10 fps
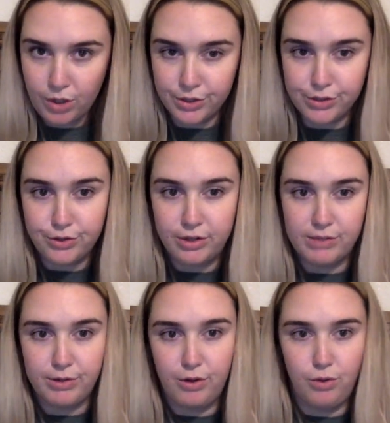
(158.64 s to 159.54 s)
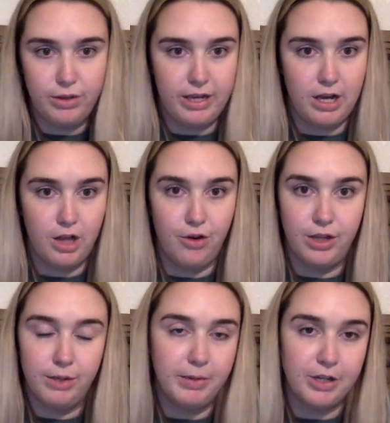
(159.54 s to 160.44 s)
the students would only color
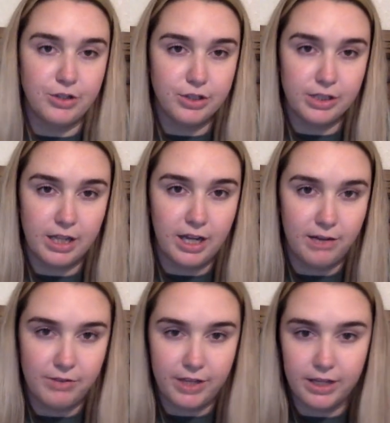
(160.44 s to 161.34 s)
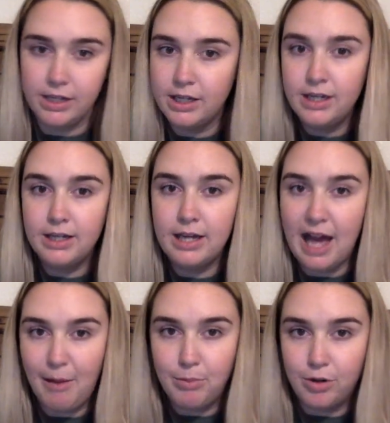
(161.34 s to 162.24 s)
in the pictures of the
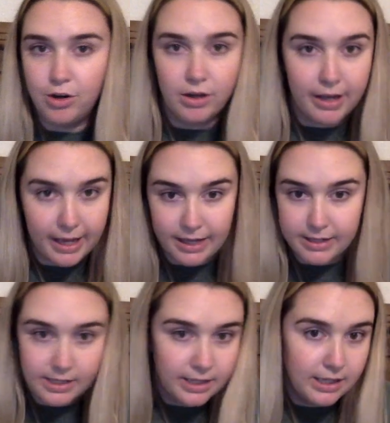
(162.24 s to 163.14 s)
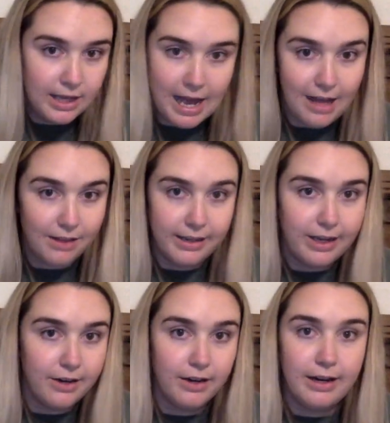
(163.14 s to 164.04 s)
apple, ant,
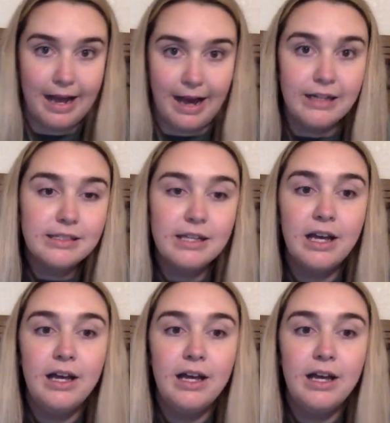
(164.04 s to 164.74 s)
alligator, and axe,